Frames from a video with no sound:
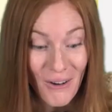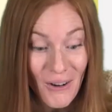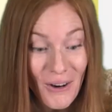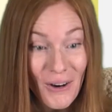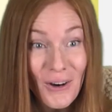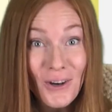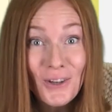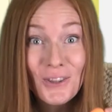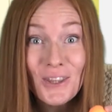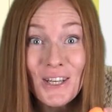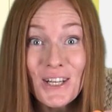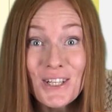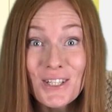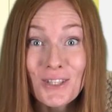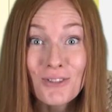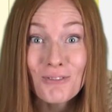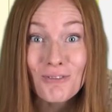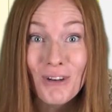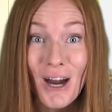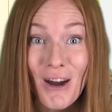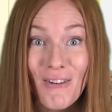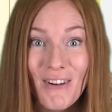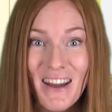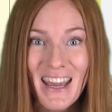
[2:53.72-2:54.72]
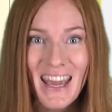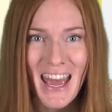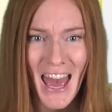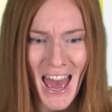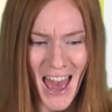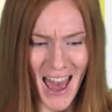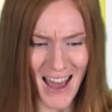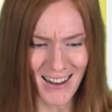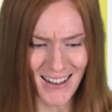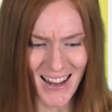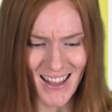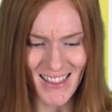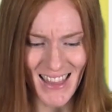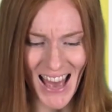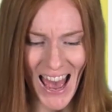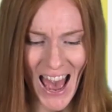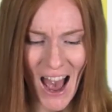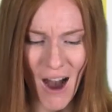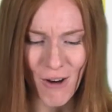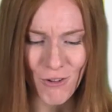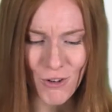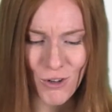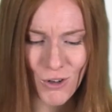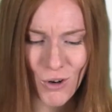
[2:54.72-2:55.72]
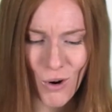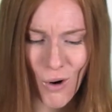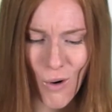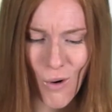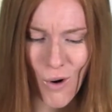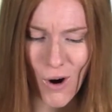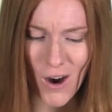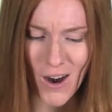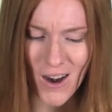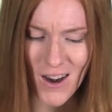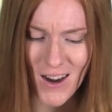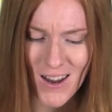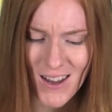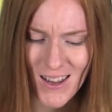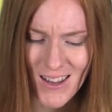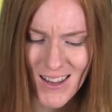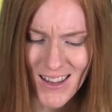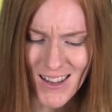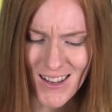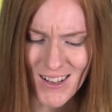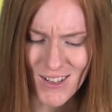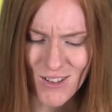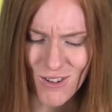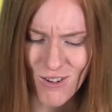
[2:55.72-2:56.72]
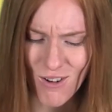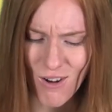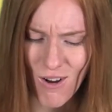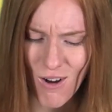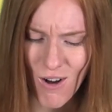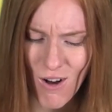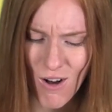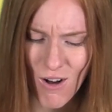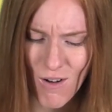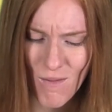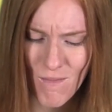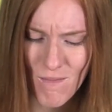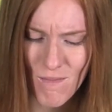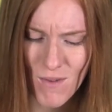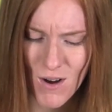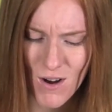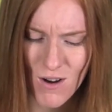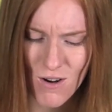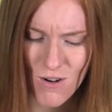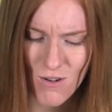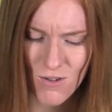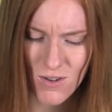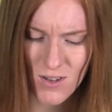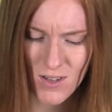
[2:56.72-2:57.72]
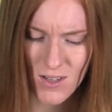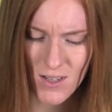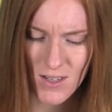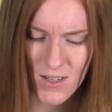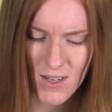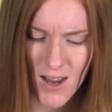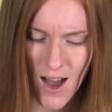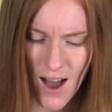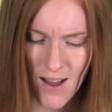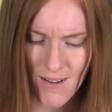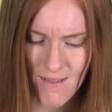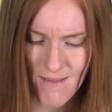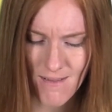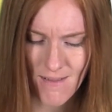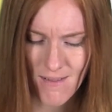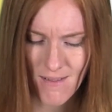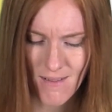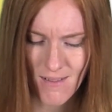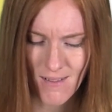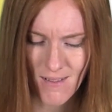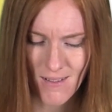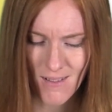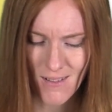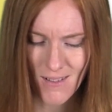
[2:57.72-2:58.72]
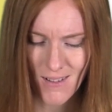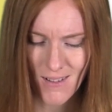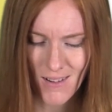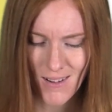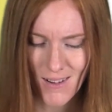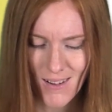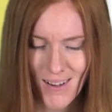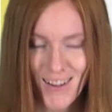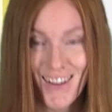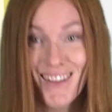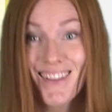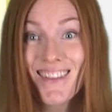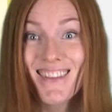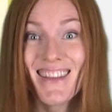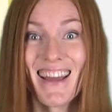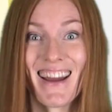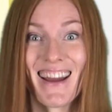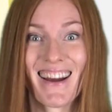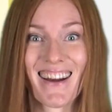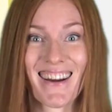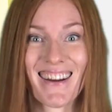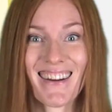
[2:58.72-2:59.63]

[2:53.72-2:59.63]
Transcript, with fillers: Our Earth is growing, and the outer core is almost done. There.